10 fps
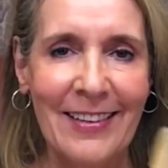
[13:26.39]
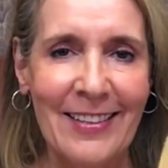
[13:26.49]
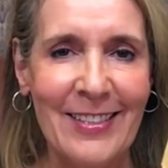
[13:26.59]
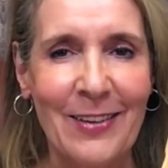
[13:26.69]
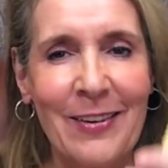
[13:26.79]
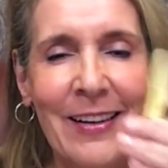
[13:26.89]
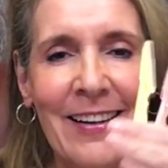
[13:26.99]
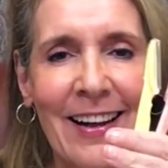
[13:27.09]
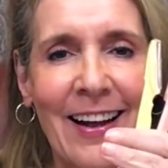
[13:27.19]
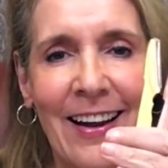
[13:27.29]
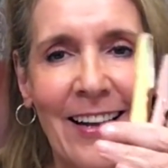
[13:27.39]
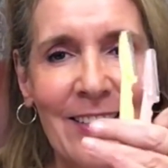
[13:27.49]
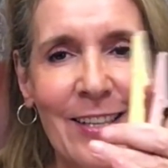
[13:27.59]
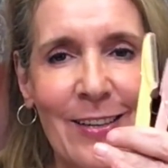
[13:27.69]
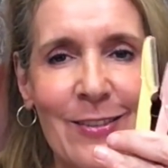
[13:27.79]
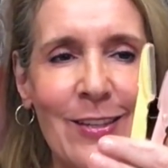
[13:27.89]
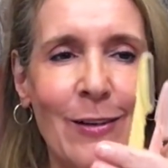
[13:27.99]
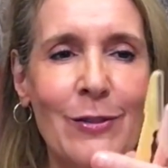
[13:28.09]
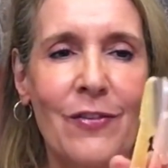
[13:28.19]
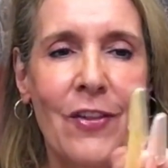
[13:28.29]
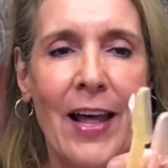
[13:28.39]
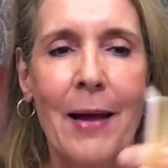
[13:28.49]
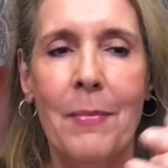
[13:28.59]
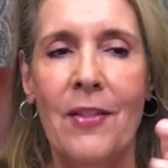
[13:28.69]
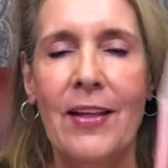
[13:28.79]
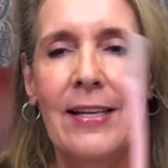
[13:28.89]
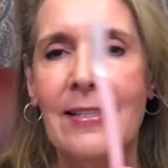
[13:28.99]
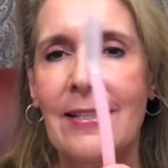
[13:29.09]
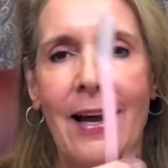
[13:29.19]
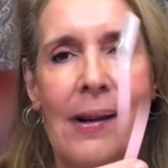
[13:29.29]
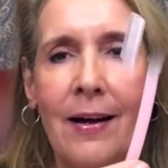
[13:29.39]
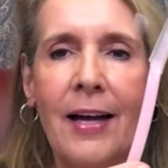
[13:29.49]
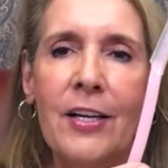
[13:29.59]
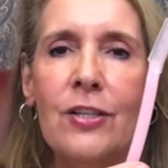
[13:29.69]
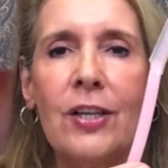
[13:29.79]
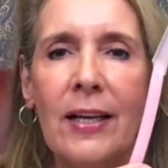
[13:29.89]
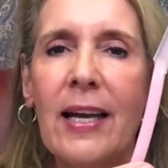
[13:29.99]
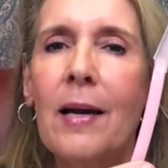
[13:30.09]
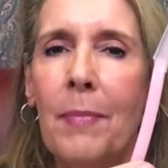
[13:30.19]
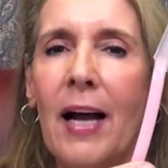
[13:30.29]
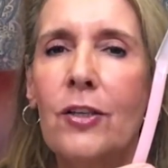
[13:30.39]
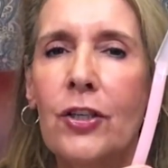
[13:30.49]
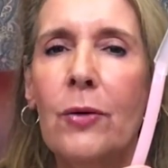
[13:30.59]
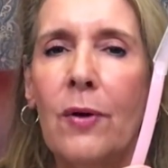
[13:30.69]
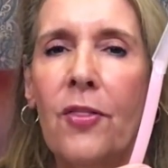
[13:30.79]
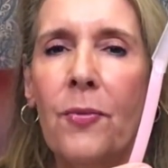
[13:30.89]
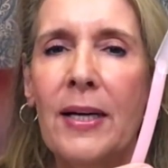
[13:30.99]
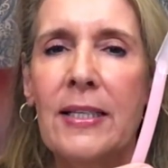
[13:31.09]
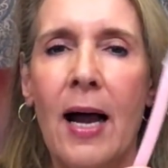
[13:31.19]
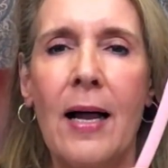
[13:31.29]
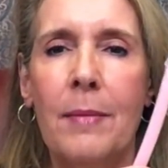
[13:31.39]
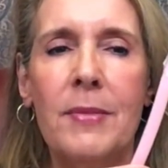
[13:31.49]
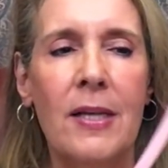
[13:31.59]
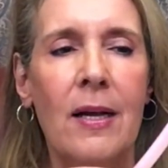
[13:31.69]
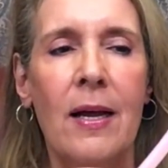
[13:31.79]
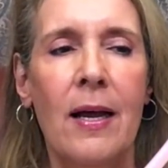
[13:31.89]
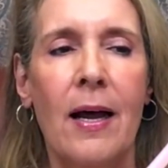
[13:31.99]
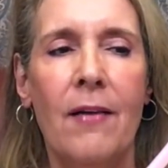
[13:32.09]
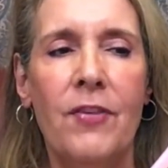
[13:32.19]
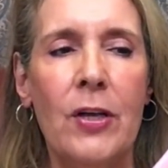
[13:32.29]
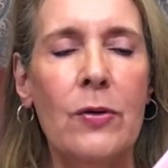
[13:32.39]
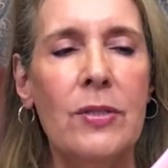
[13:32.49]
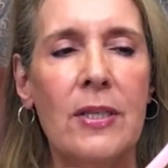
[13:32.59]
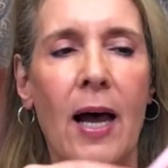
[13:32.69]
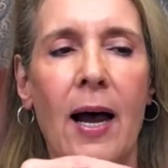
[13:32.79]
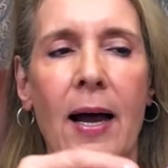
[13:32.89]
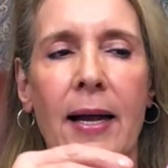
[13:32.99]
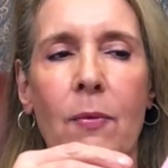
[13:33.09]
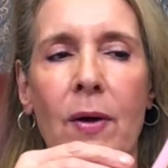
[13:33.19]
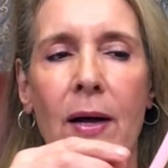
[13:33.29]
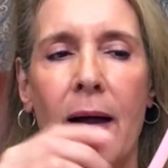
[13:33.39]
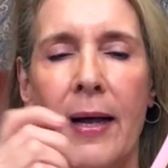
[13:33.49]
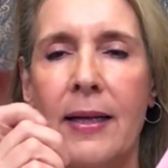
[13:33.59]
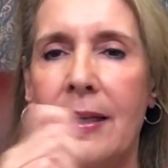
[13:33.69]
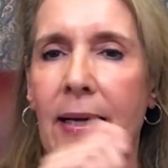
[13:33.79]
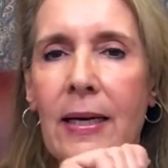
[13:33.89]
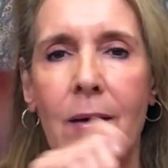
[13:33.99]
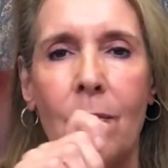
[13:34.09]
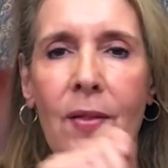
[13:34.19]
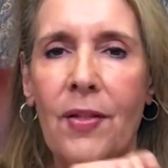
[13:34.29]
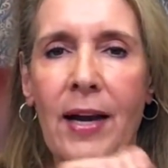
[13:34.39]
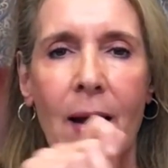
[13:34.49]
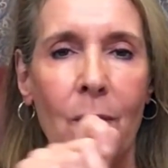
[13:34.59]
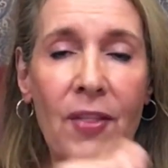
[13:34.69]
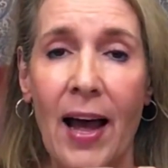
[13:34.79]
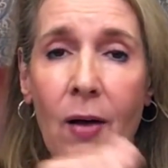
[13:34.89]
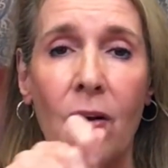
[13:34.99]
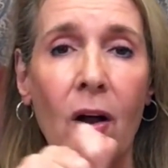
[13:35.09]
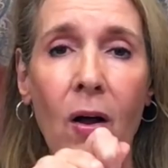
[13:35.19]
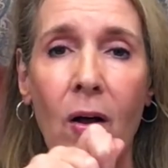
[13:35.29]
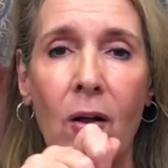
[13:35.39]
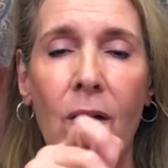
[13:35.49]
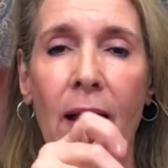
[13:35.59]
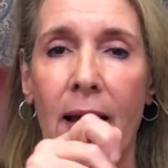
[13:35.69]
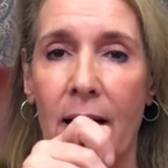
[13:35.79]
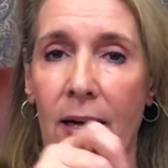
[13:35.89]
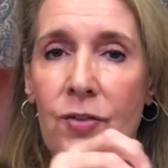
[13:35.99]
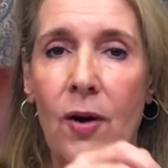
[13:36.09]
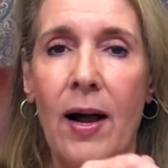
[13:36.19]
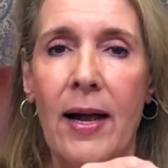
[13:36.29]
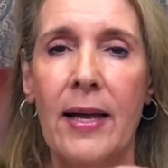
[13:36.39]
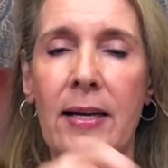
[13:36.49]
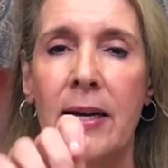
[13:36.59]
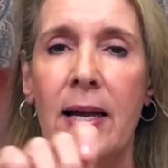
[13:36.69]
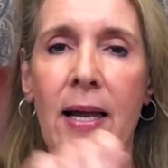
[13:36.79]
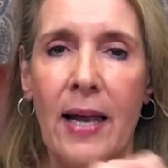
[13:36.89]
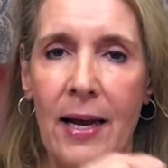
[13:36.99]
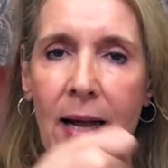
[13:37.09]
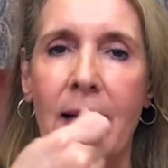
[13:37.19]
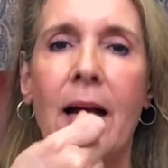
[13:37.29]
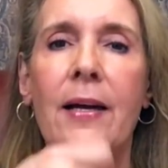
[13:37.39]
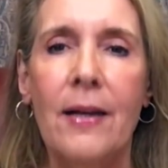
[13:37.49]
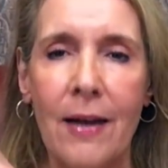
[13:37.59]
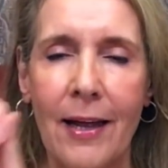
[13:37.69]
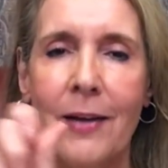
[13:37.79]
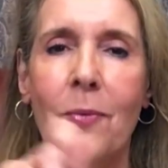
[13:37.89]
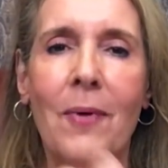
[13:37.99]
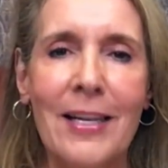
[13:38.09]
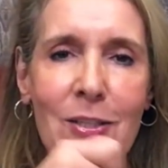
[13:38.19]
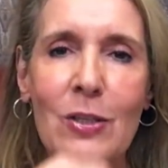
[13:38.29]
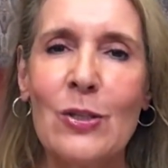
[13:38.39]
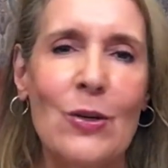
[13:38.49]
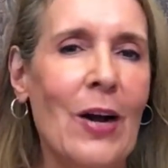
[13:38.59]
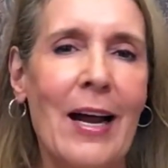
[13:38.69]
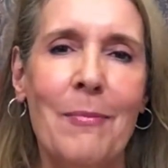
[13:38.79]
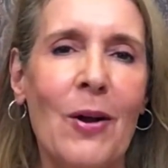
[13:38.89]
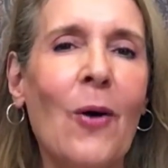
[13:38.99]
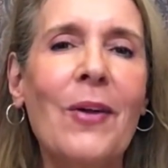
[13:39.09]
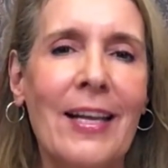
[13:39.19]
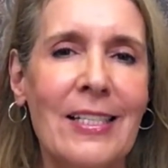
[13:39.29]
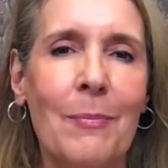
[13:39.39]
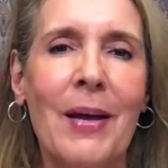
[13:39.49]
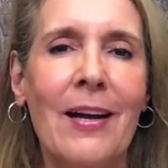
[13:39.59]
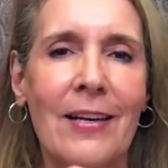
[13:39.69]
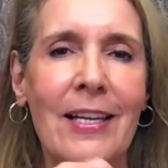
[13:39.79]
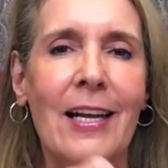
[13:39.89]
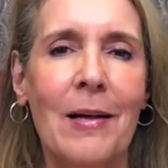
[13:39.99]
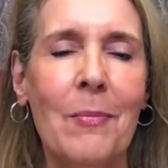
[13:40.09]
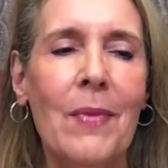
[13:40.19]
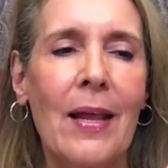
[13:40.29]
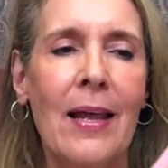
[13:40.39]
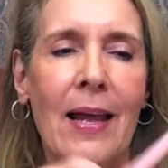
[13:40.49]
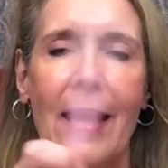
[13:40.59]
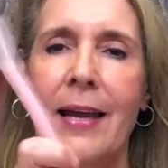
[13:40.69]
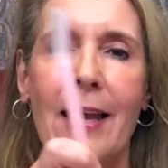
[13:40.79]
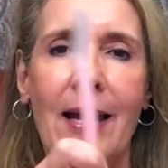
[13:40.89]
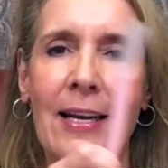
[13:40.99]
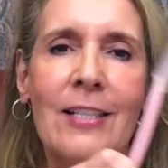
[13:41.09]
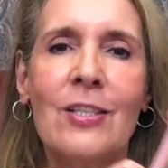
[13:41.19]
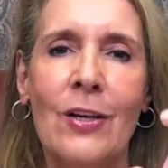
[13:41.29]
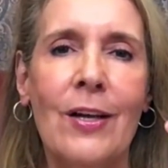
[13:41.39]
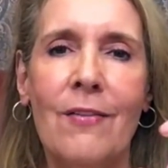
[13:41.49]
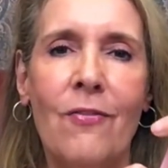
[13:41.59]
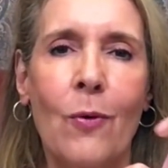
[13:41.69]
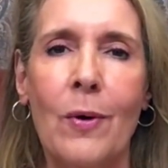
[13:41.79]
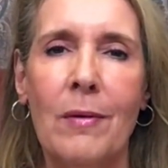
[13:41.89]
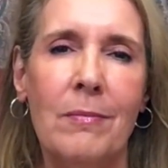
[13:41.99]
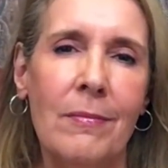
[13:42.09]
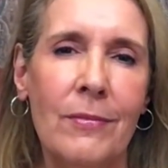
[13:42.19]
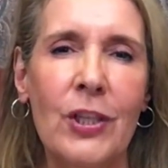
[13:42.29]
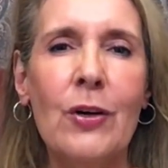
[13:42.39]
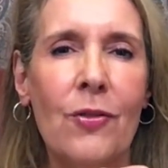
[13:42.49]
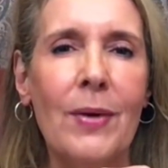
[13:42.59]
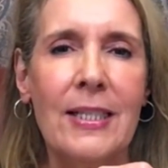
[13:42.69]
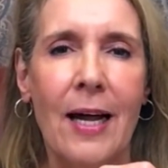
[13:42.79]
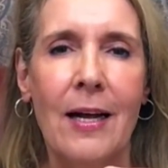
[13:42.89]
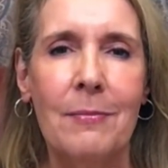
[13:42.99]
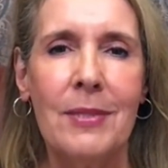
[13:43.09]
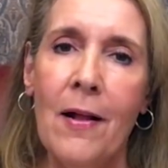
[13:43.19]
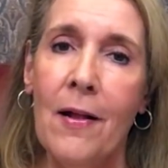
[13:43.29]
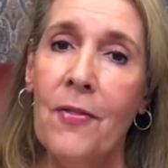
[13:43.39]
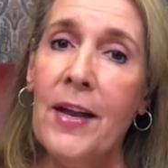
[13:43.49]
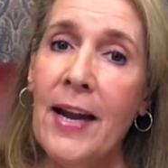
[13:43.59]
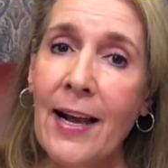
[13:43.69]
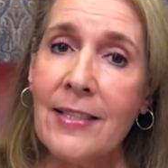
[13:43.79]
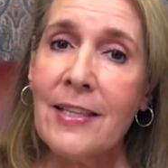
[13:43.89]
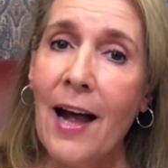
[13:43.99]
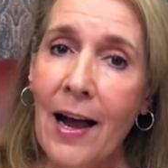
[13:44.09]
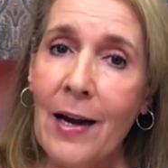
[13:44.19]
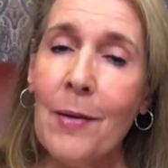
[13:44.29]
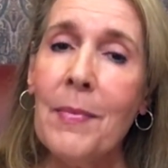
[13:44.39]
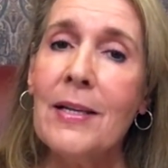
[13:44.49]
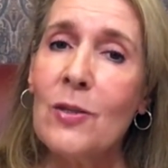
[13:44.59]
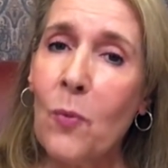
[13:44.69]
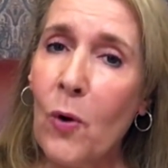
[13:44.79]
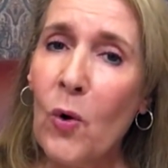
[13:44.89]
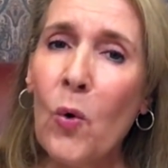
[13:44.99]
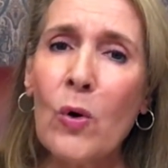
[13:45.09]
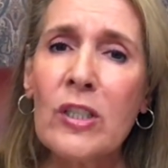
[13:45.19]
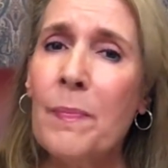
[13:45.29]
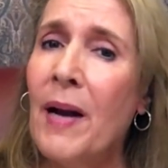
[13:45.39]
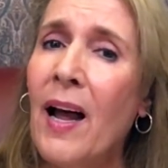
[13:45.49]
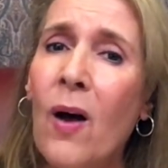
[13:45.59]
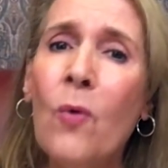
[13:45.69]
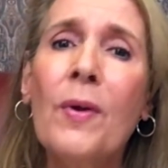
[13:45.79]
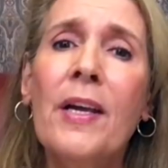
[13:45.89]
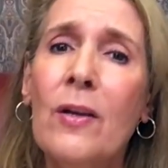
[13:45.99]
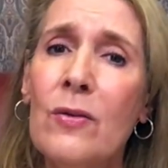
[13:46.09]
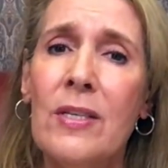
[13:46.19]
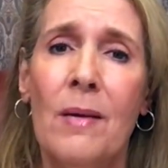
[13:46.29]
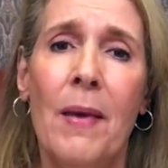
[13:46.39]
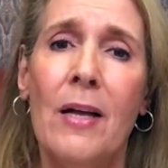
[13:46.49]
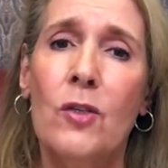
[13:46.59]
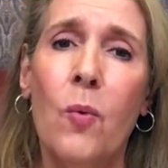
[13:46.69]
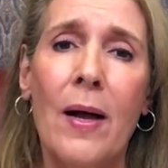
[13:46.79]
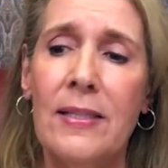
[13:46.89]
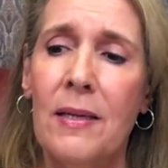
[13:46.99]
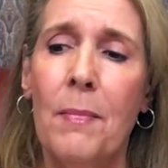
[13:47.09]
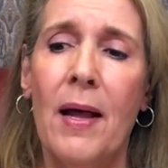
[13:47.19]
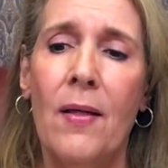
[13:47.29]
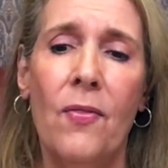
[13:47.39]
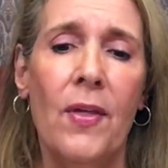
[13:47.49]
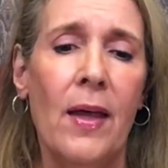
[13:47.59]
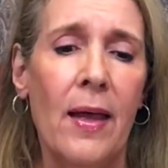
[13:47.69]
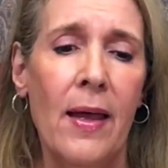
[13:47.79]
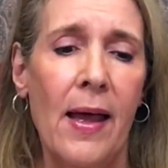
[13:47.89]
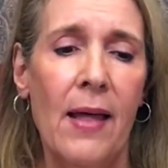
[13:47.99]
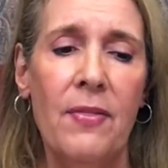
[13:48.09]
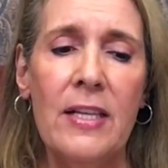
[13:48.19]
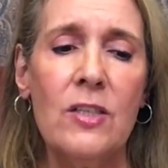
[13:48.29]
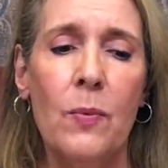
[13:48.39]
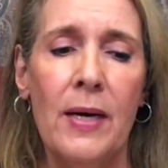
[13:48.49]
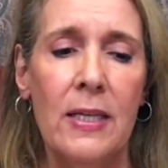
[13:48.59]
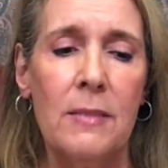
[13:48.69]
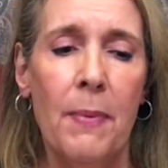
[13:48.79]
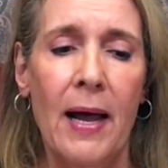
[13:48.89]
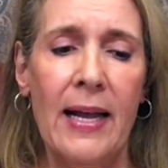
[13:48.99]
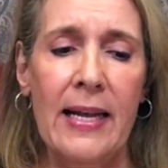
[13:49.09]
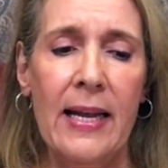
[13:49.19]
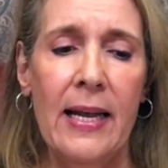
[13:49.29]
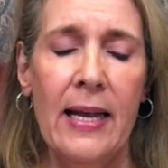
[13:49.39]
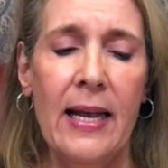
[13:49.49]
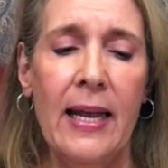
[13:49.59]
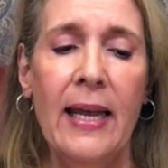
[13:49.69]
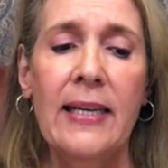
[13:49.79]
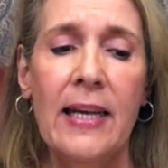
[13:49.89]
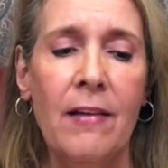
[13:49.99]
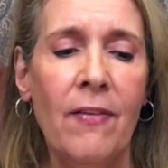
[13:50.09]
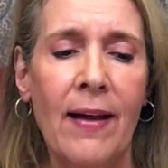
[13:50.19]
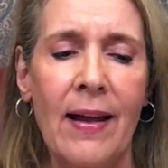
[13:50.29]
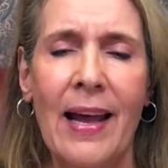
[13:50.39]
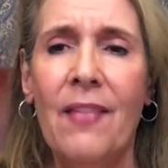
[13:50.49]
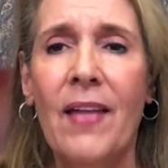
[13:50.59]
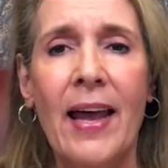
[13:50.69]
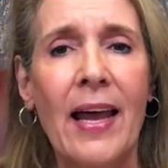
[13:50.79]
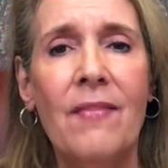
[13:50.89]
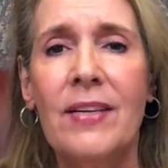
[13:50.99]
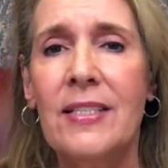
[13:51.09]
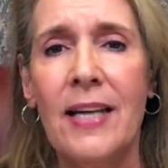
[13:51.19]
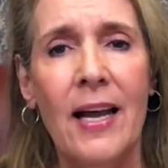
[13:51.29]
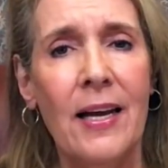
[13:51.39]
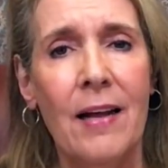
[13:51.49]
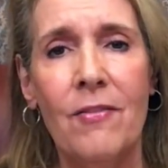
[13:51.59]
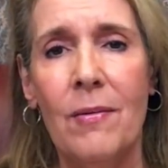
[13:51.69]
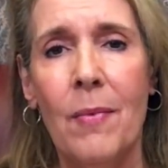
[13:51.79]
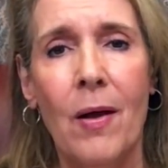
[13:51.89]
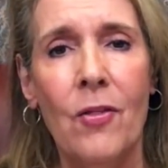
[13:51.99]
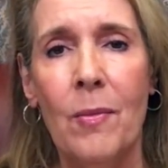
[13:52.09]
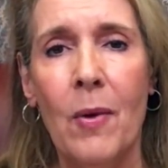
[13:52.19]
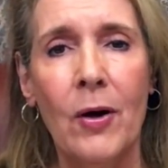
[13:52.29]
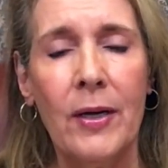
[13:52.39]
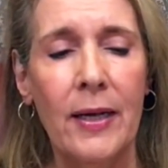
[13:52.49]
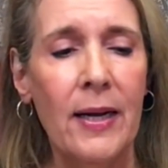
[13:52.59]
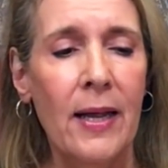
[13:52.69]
So I like to use those for that. But these, I usually get about 2 or 3 times of use. I clean it with alcohol, and I dry it, and I kind of like a razor strap, but only it's a pair of denim, and it's good for 2 to 3 times. The next item is a workhorse, but I only use it about twice a month. And this one is by Skin Diva, and they have a ton of them on the market.